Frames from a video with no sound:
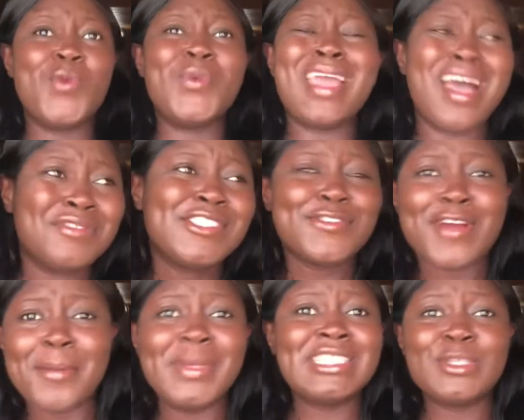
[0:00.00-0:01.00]
we have
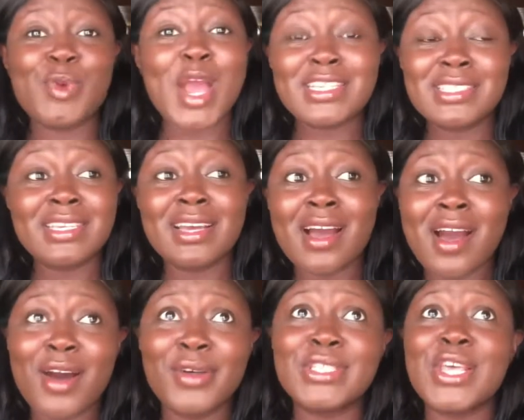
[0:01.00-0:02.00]
ceramics
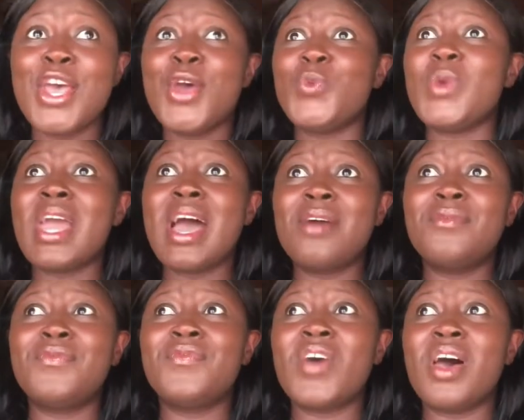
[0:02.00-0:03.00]
practicals, we have